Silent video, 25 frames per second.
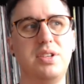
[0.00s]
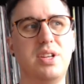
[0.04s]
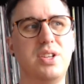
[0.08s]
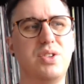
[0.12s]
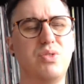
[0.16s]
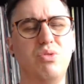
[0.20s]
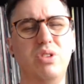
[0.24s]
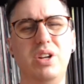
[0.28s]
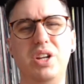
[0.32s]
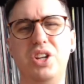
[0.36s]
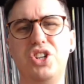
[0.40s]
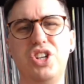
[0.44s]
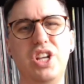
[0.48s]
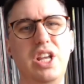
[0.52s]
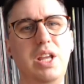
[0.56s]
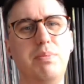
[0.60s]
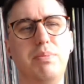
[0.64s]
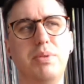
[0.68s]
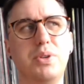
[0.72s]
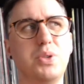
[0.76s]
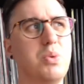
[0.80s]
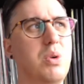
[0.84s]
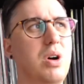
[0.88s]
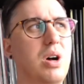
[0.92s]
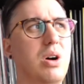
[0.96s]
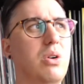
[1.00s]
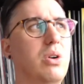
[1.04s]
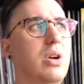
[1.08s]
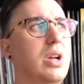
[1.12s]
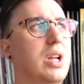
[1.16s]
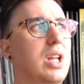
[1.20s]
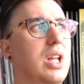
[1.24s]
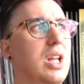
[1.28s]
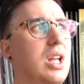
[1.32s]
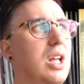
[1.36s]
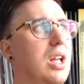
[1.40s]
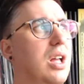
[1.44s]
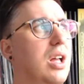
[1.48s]
It's really cheap as well
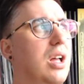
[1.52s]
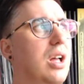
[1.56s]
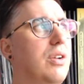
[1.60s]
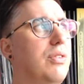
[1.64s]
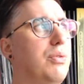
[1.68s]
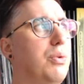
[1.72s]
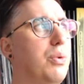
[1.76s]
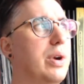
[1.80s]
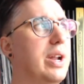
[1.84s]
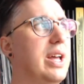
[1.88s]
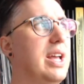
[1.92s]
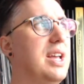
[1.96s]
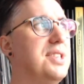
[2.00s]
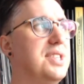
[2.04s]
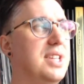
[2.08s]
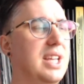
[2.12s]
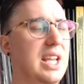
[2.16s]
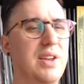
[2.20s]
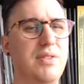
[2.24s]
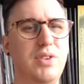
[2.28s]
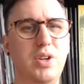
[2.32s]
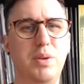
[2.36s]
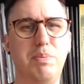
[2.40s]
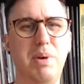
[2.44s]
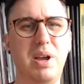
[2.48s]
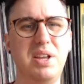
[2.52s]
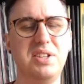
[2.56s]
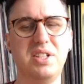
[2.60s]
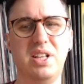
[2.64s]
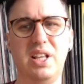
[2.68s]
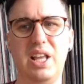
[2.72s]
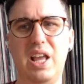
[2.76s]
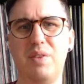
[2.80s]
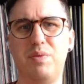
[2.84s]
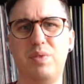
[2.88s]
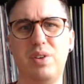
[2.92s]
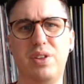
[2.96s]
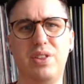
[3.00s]
for what it is. It gives you basically
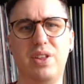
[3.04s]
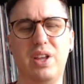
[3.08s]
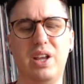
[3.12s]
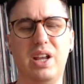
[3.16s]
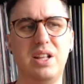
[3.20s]
everything.